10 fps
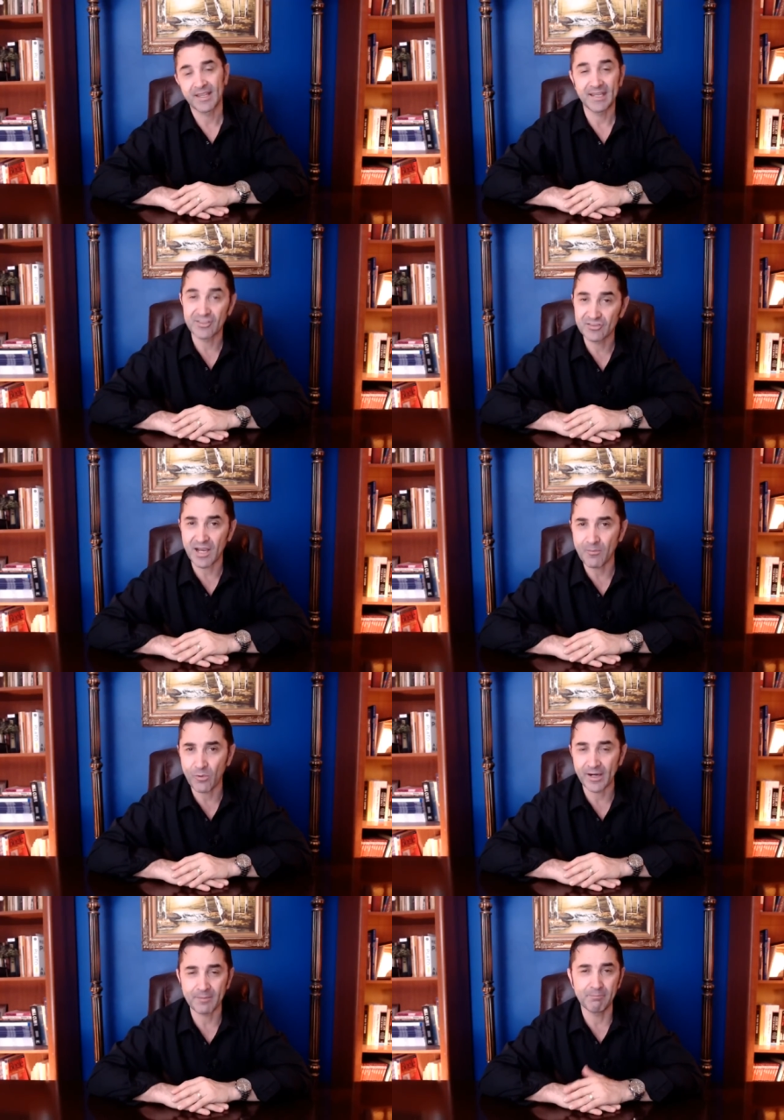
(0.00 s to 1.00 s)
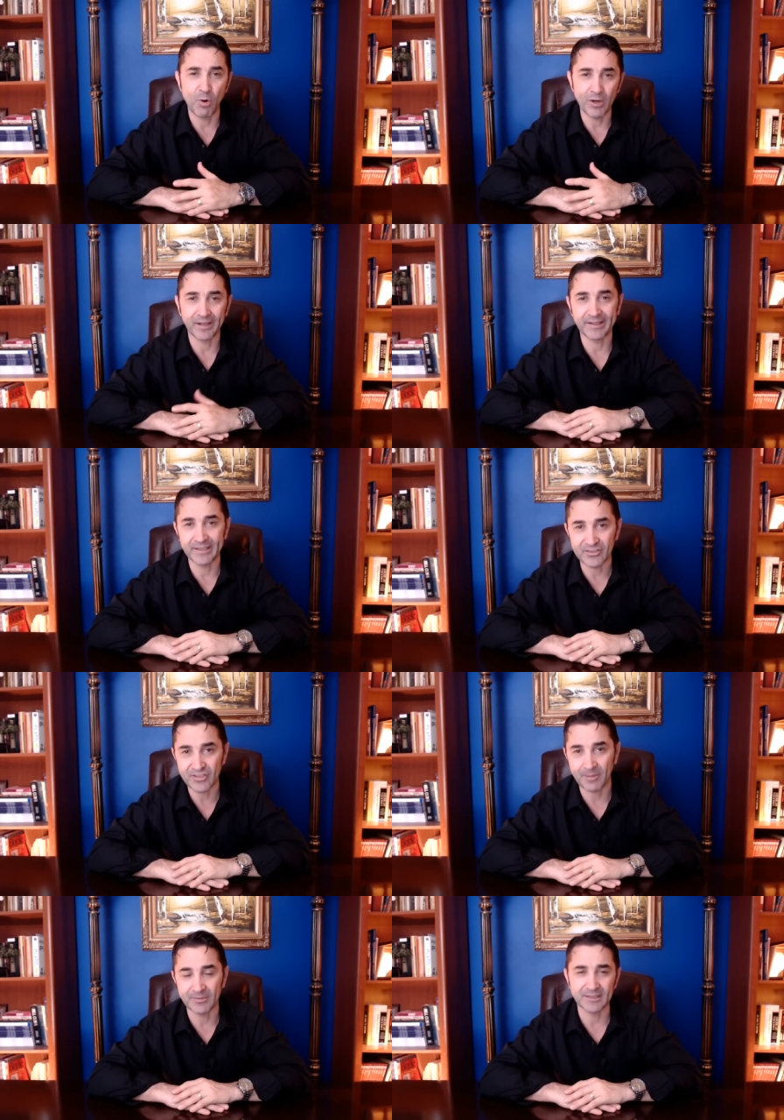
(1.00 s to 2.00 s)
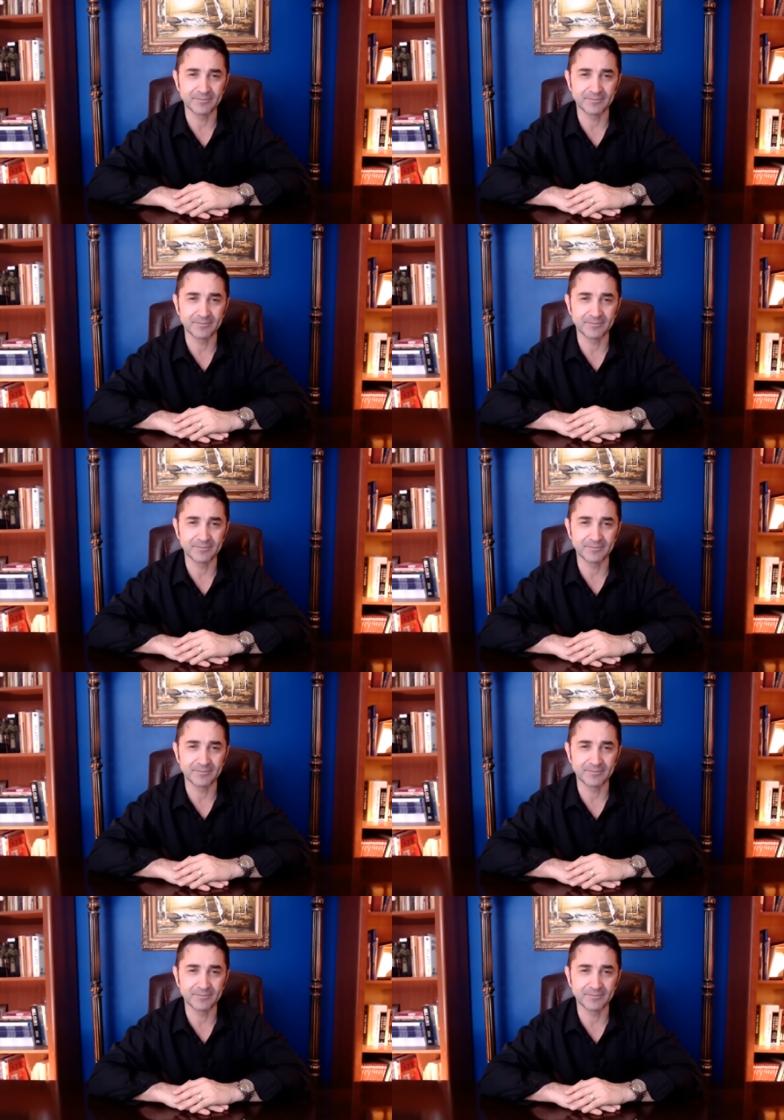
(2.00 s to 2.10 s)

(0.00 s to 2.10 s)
He's somewhere boiling in something.